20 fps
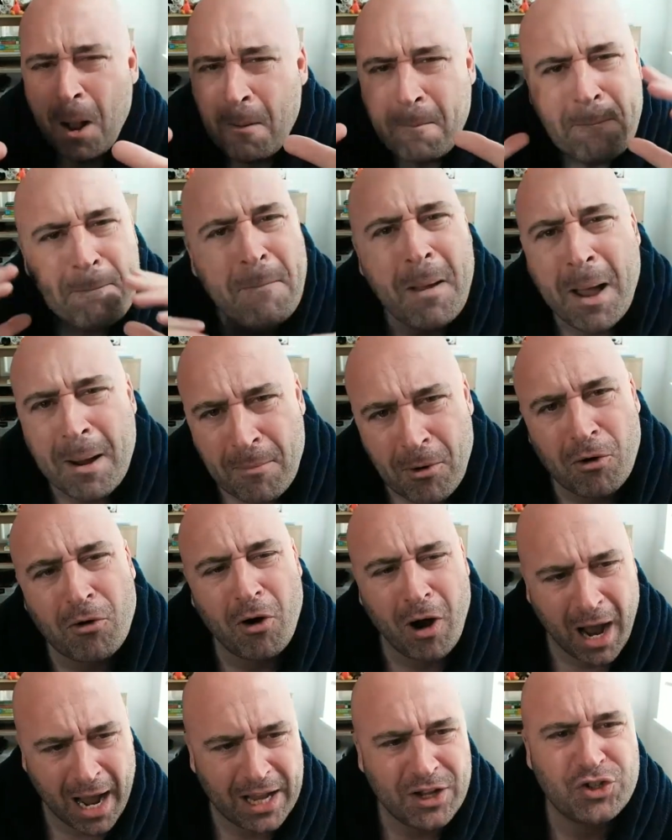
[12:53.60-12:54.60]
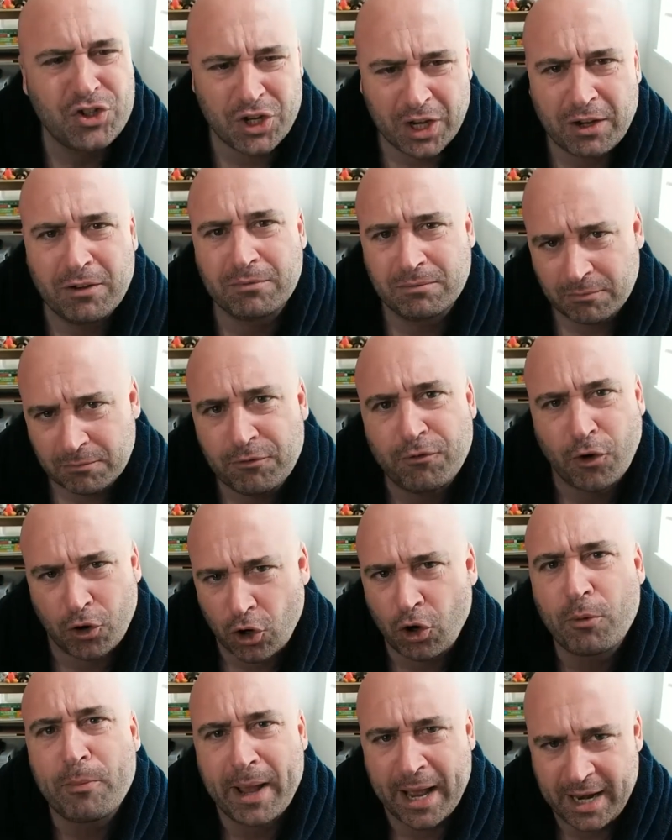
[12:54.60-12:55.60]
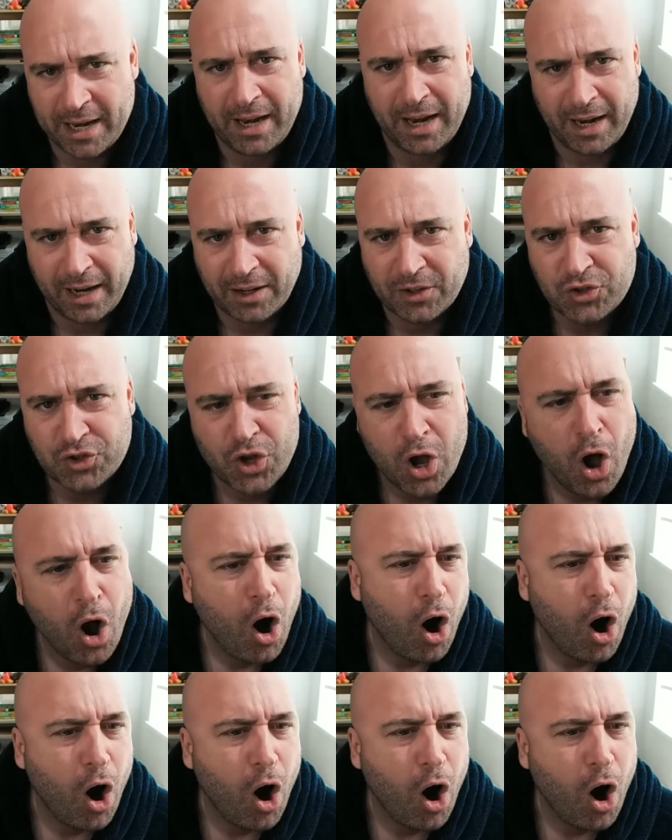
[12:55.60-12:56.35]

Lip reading: memorizing verb endings.